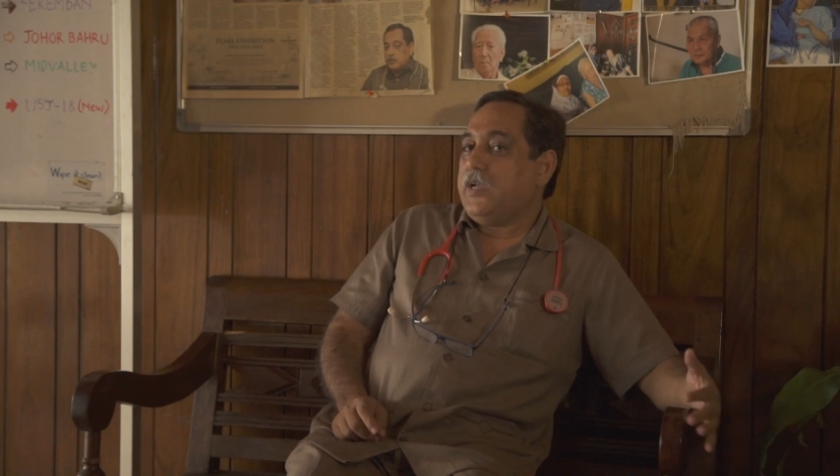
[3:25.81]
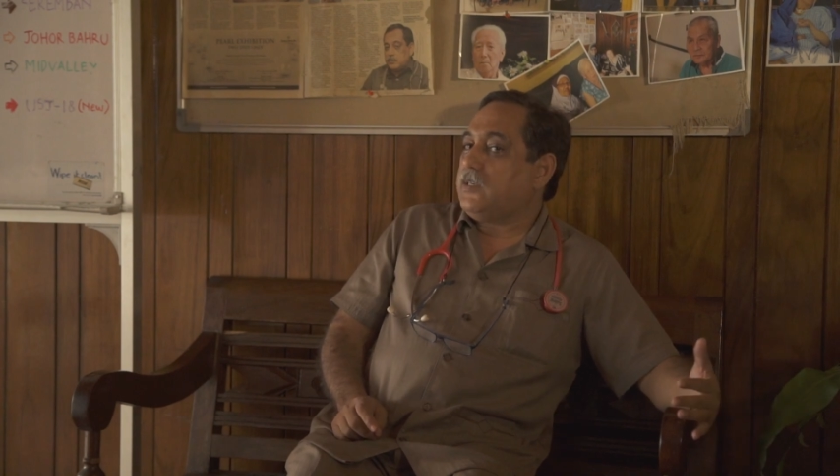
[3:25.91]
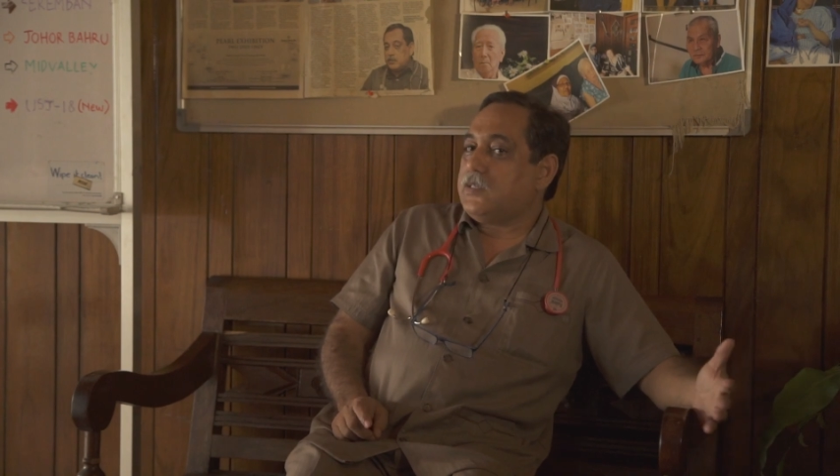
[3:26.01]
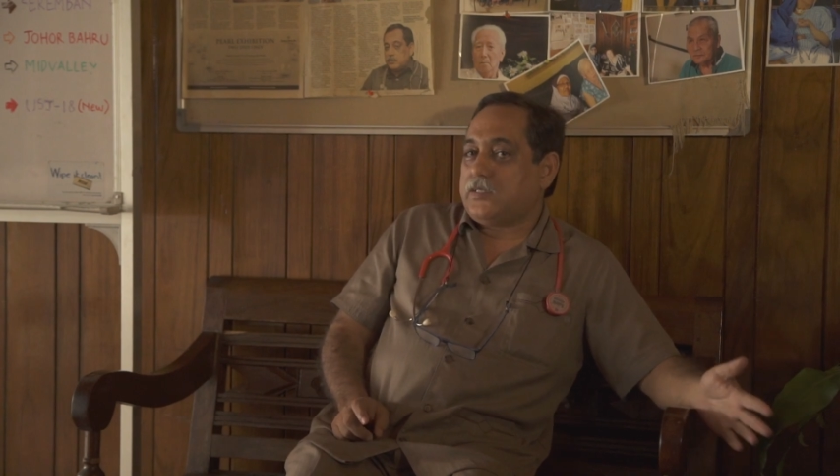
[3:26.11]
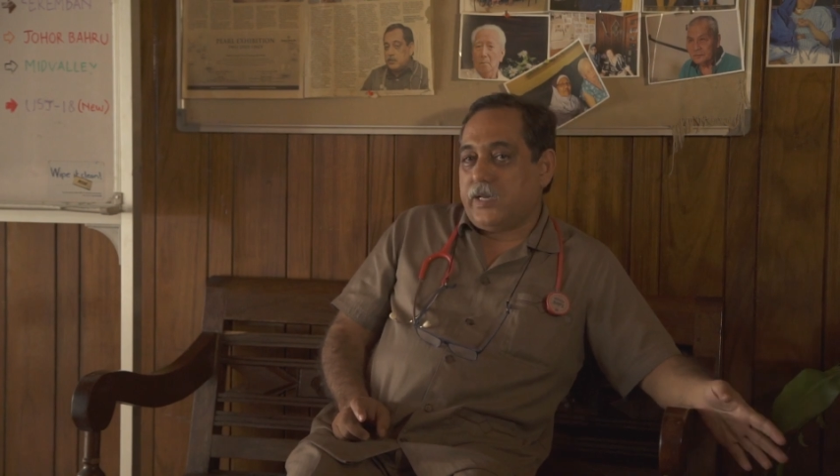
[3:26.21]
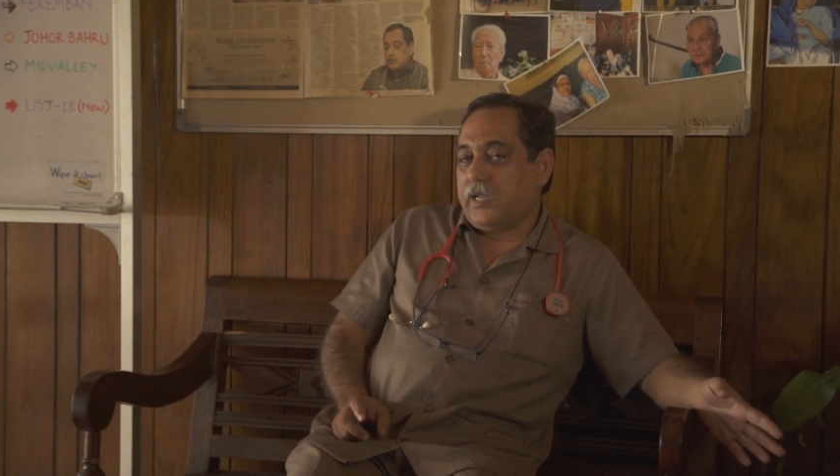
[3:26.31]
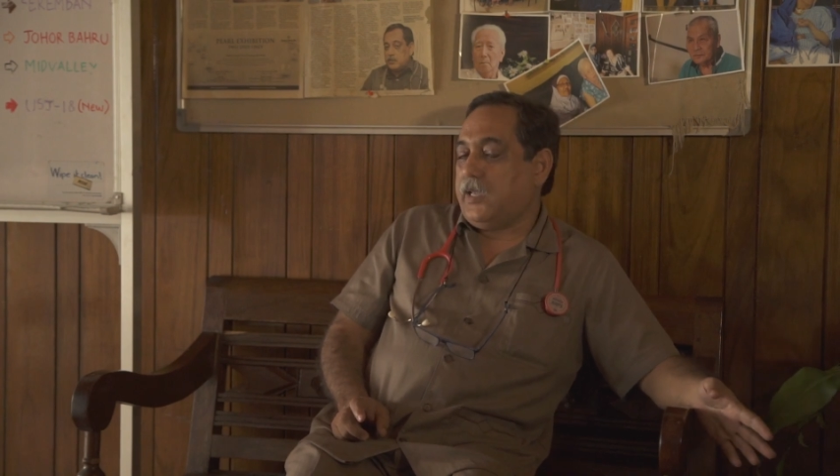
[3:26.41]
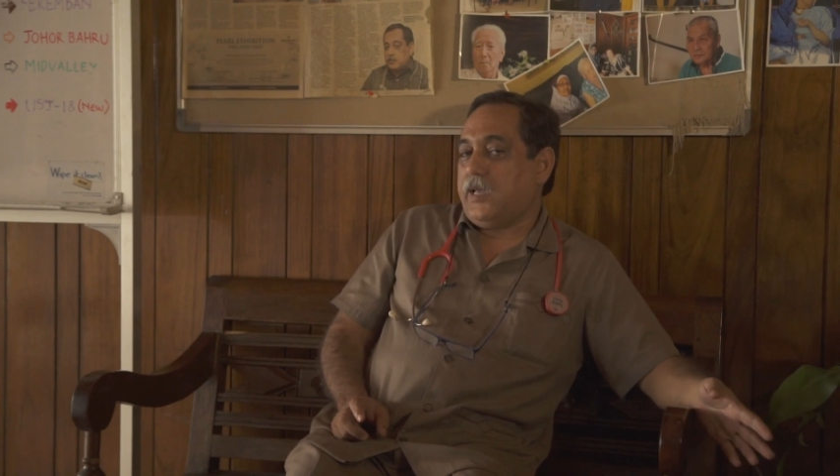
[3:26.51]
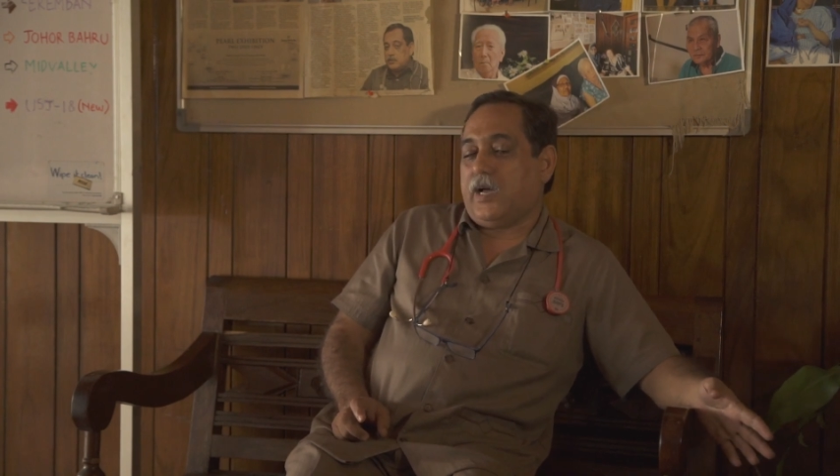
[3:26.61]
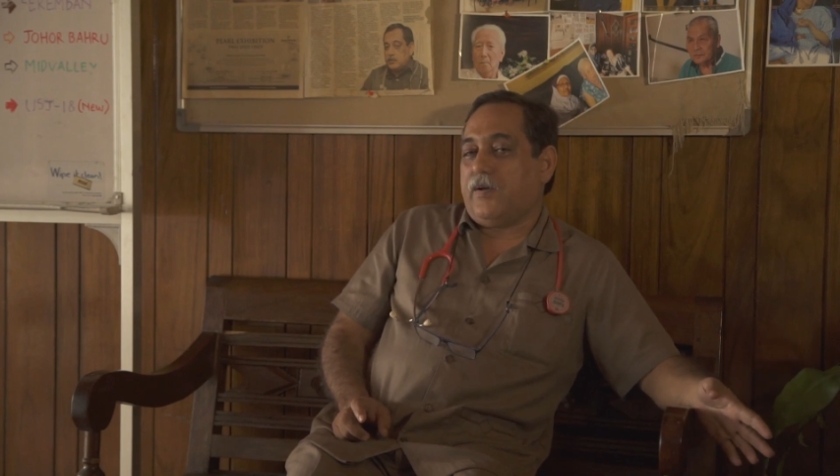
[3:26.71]
it is
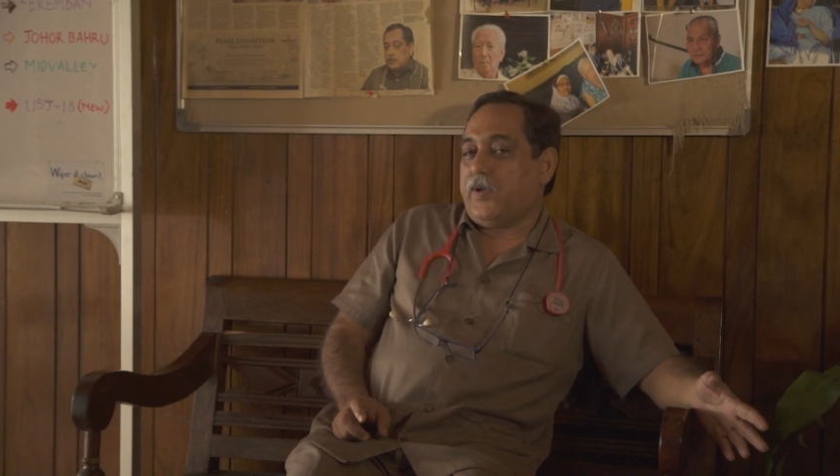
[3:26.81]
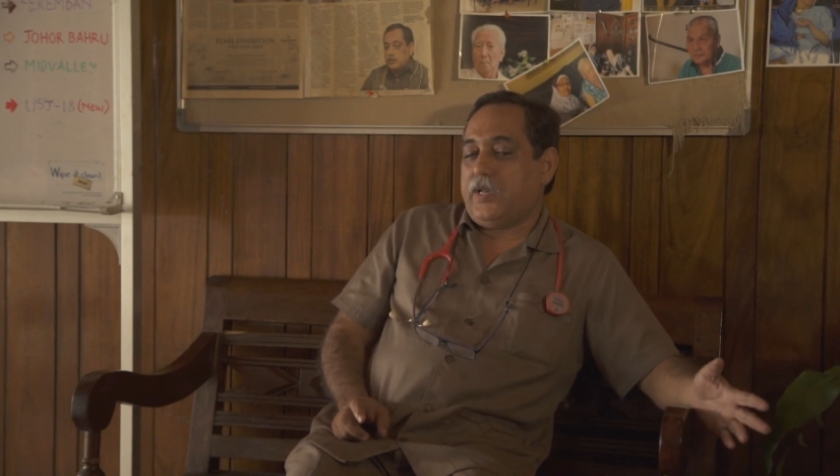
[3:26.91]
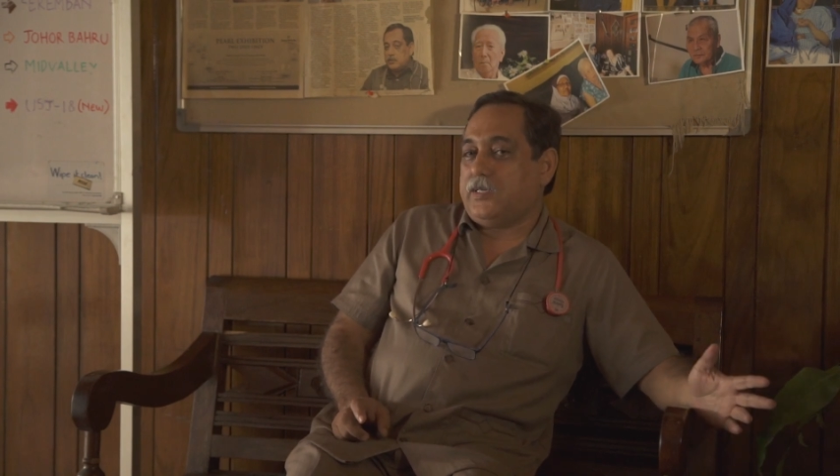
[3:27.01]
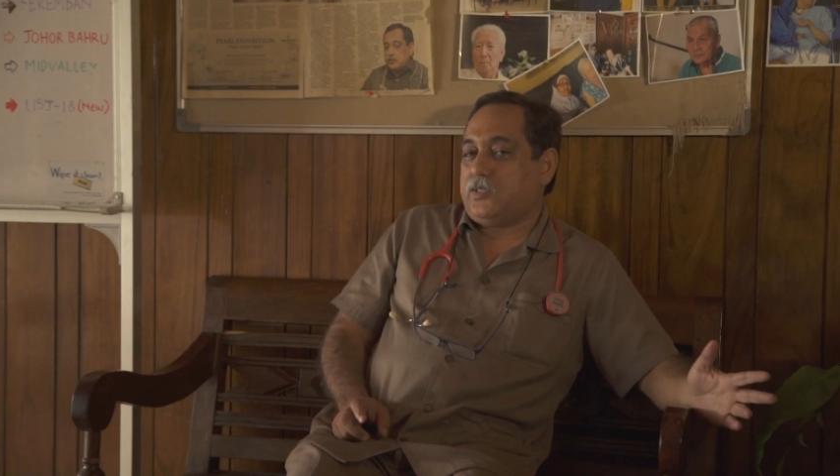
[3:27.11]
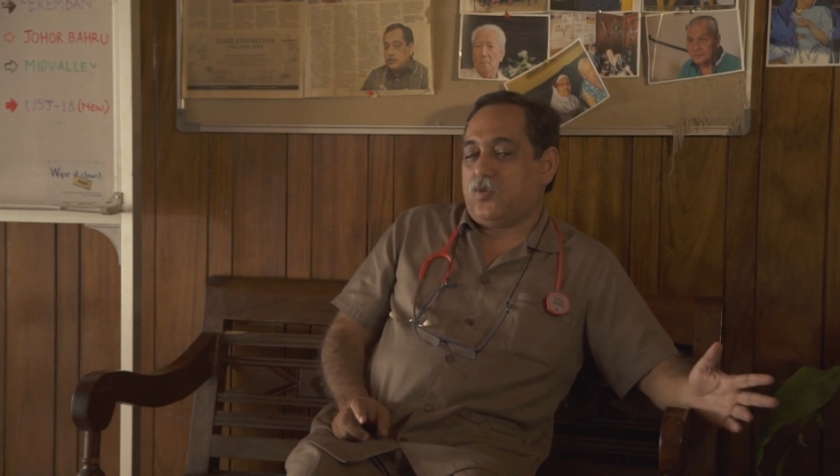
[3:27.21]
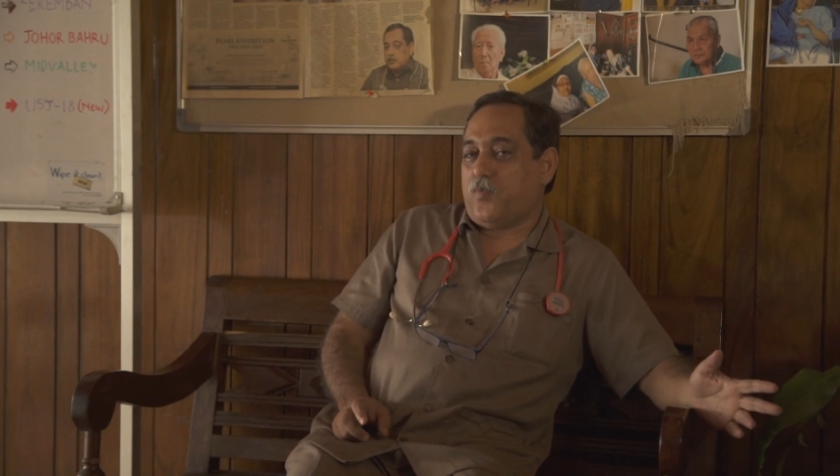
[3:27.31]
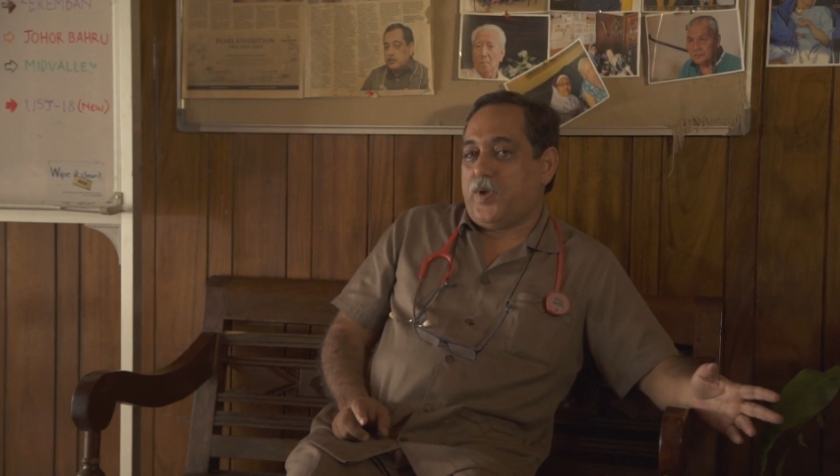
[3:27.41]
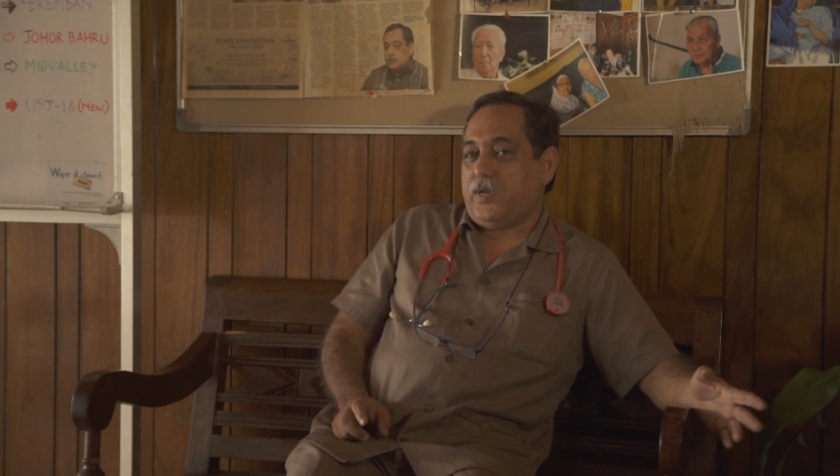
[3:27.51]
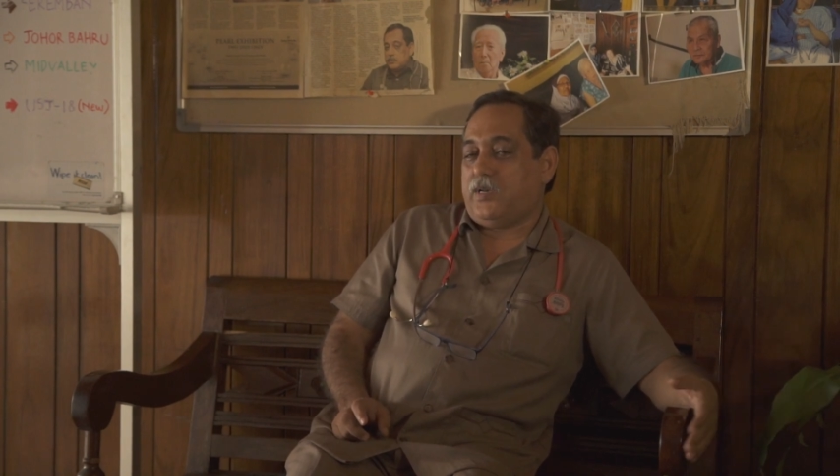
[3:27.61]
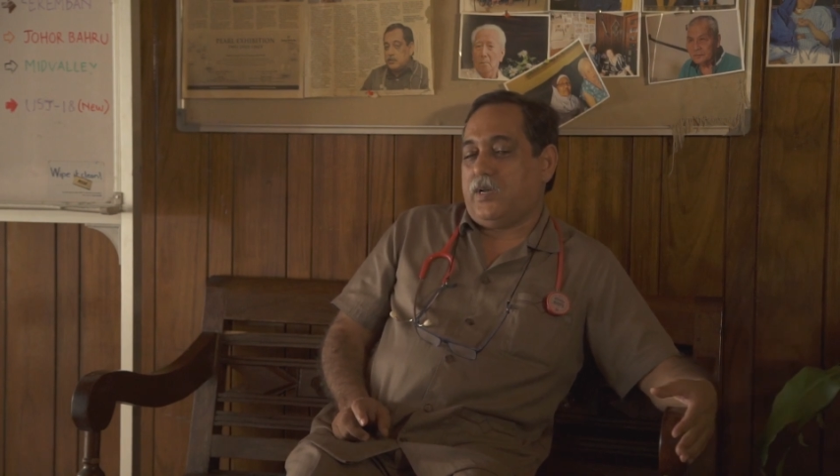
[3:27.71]
really a very stupid